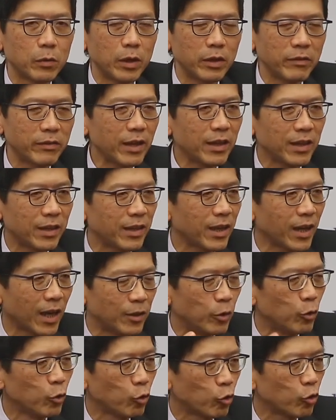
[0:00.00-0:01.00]
is there anything
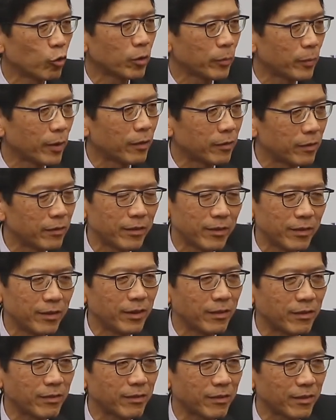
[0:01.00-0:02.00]
unusual about
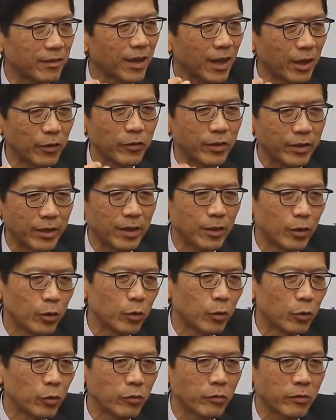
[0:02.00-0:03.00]
these
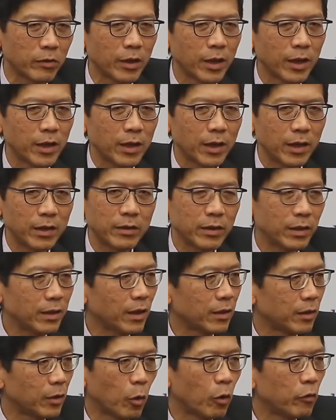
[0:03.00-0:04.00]
110-year-olds? And he said,
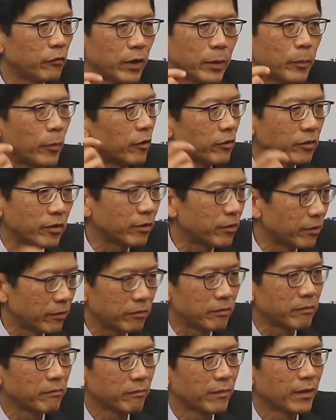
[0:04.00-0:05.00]
yeah, they're all very
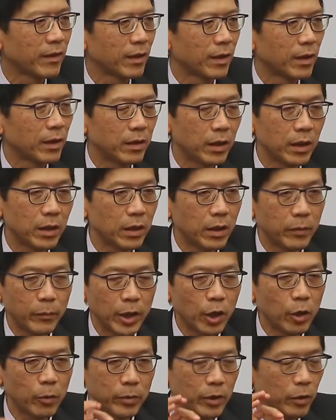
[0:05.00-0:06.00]
positive. They
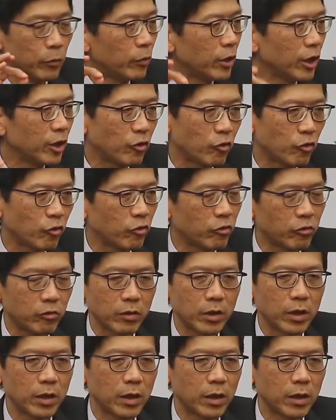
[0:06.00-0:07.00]
may not be
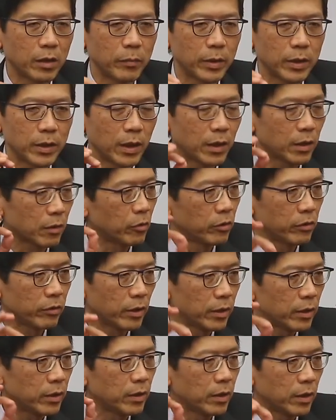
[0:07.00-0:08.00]
rich, but they are
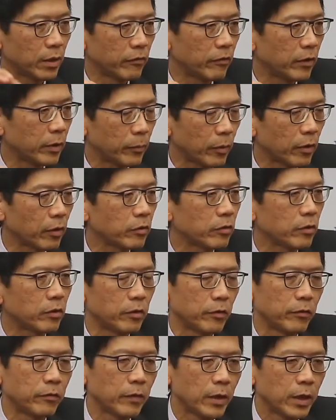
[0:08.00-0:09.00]
contented, they are very
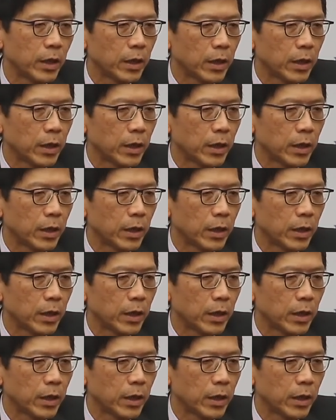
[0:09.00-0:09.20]
positive.